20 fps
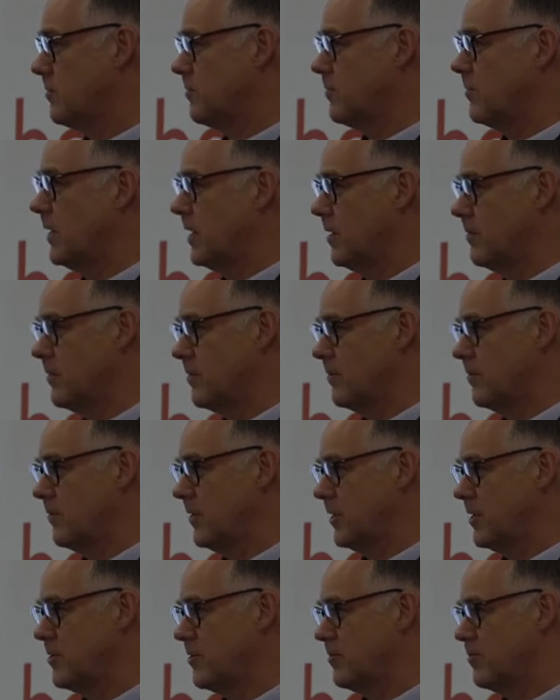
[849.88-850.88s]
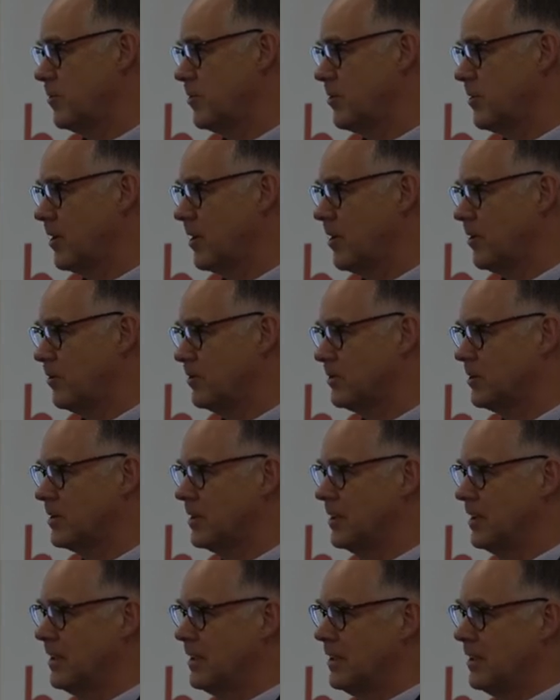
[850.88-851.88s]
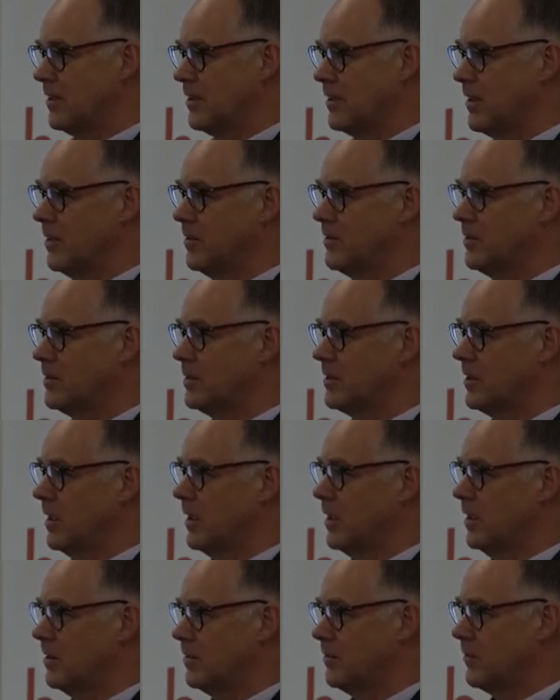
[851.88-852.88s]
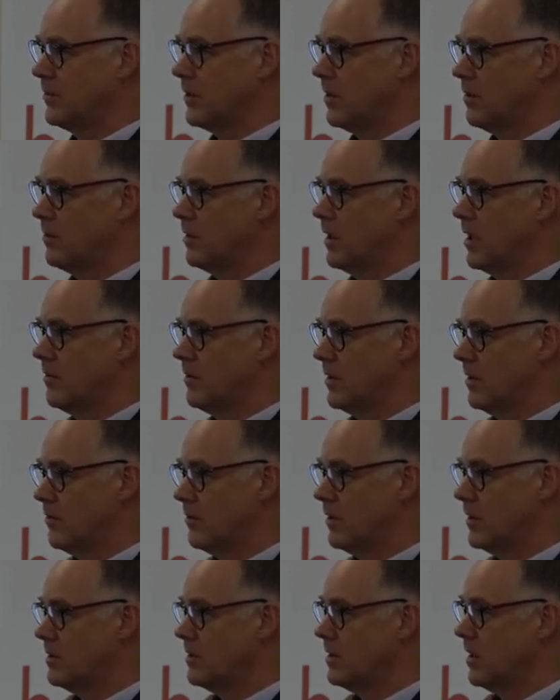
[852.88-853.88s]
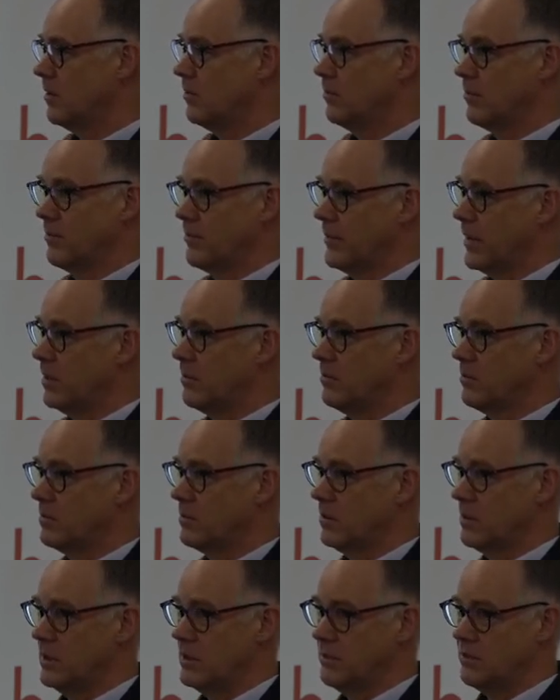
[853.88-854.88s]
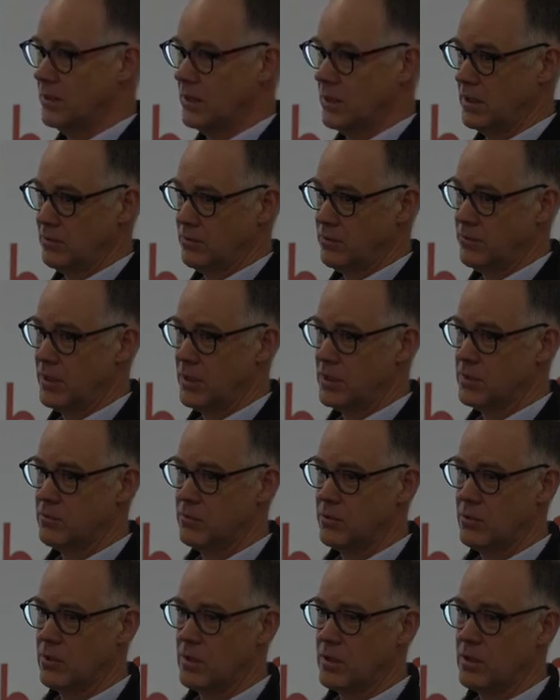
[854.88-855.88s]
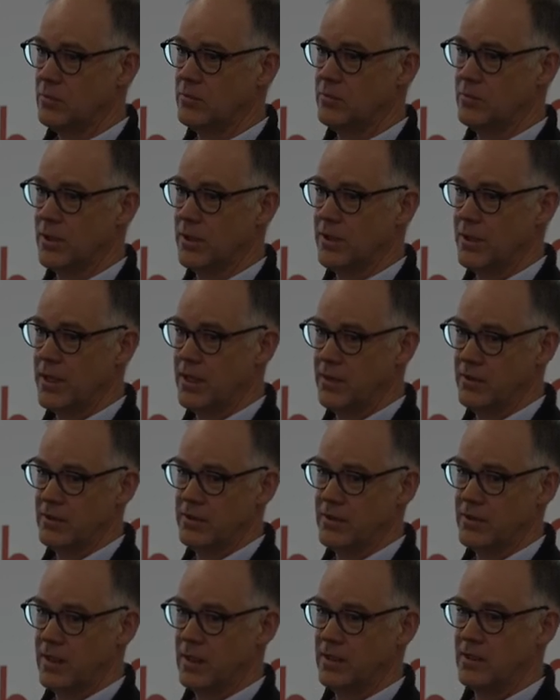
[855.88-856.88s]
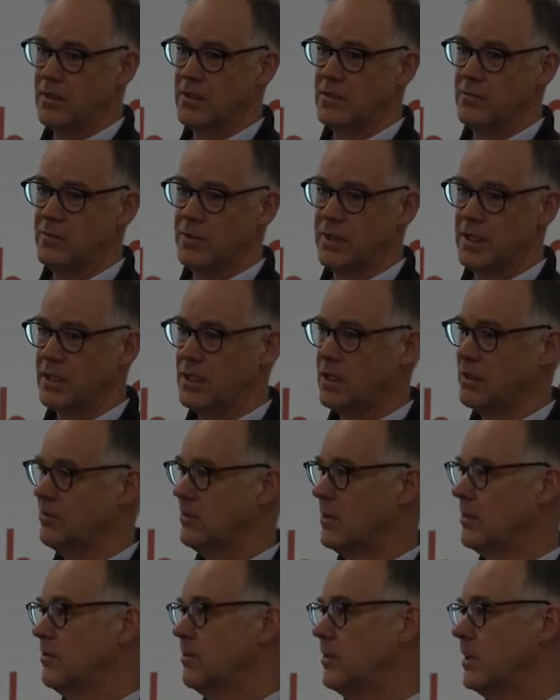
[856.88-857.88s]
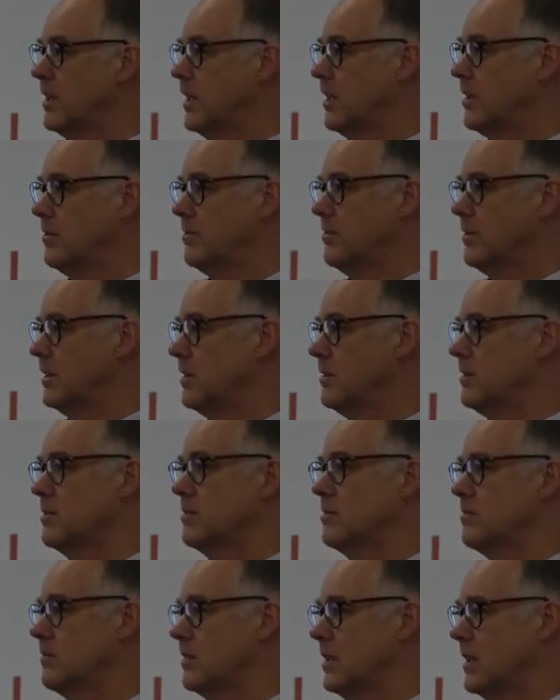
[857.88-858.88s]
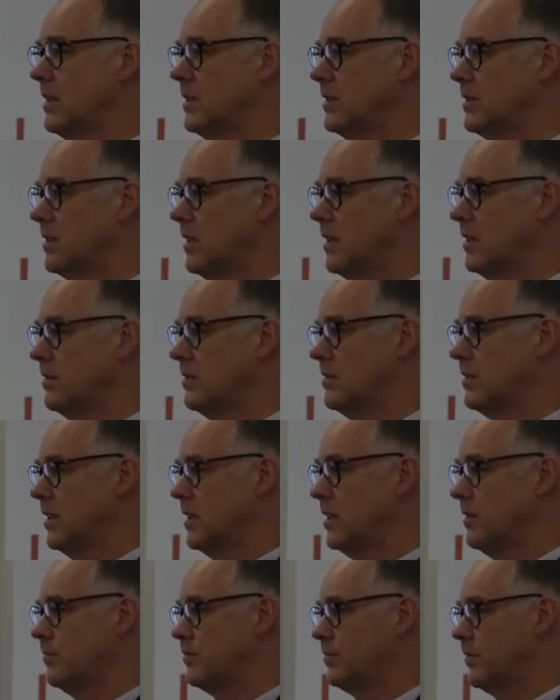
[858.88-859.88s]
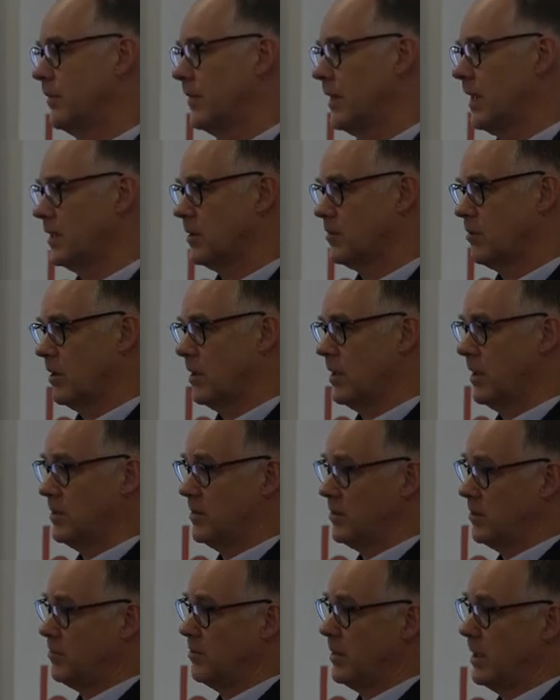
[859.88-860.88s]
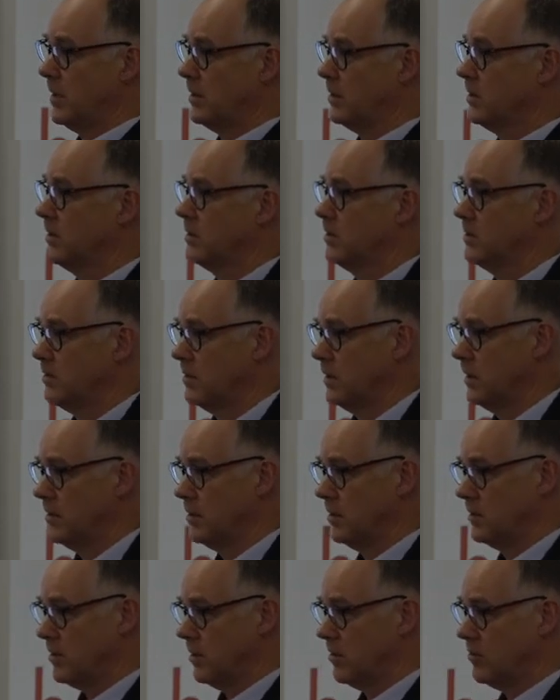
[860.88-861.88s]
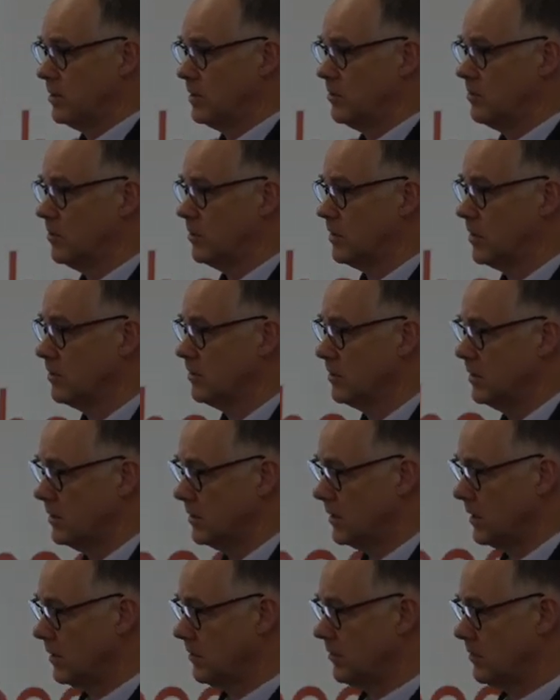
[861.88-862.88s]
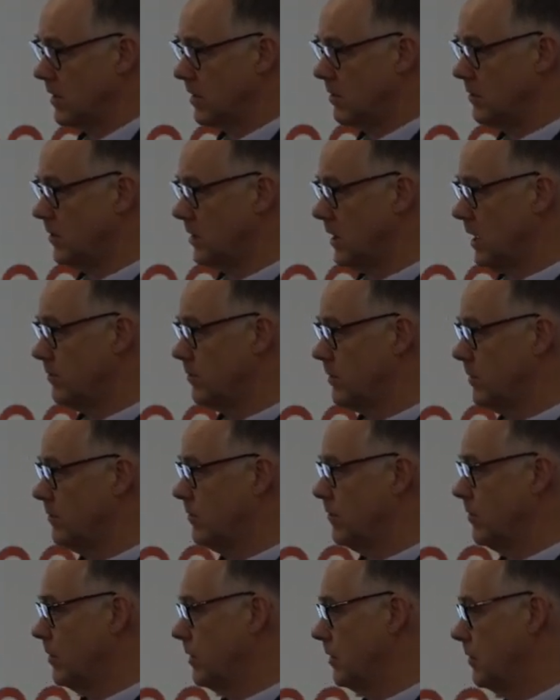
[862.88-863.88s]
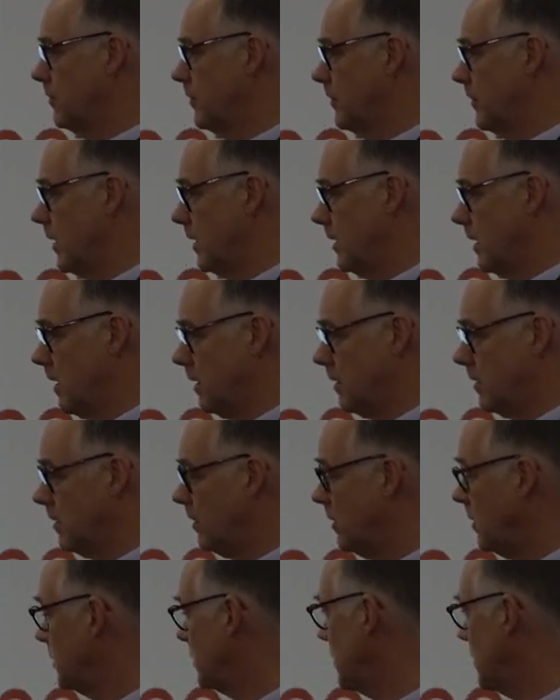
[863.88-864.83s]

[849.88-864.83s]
love of fish and waterholes, those salt-loving fish, they'll live in fresh water, but they're then competing with all the other fish. And so that's why they do best in the salty water, because they're adapted for it and the other guys